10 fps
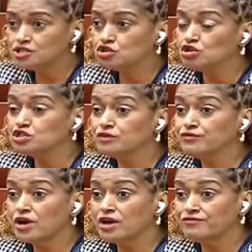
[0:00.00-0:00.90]
It's also
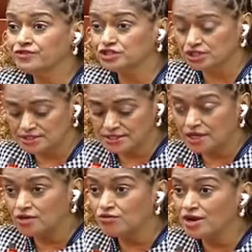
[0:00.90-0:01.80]
for
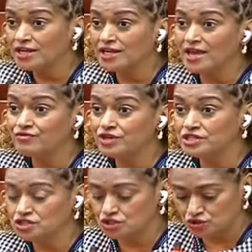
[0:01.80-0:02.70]
efficiency in running every
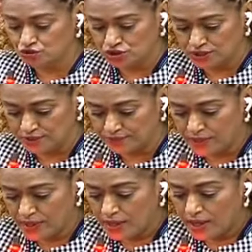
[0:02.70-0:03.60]
institution.
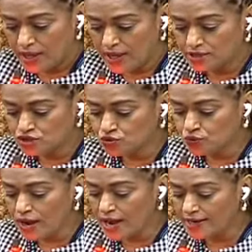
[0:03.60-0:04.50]
And
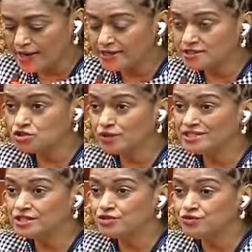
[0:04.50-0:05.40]
to highlight
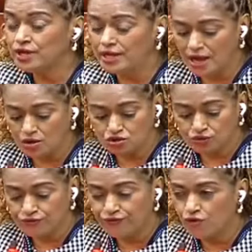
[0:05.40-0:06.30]
23 out
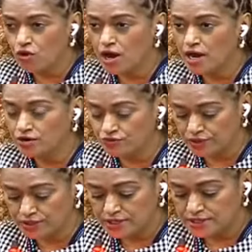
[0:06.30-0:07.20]
of
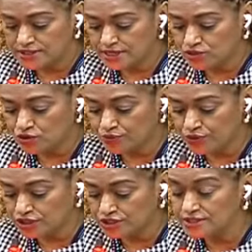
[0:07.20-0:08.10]
400 state
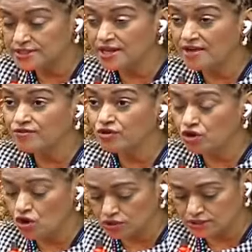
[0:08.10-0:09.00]
corporations that
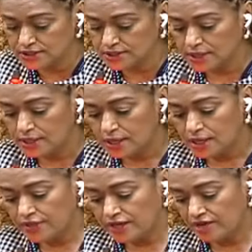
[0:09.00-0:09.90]

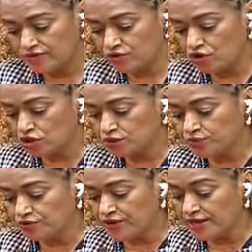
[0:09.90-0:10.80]
have not
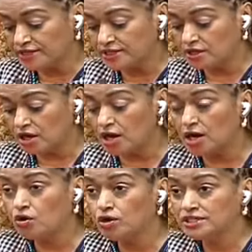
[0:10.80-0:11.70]
provided
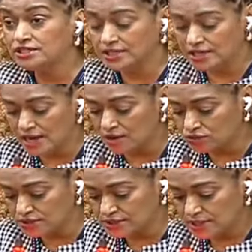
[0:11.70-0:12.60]
audited
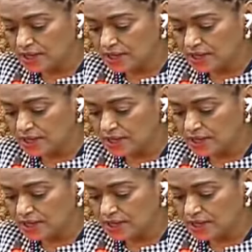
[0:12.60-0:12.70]
accounts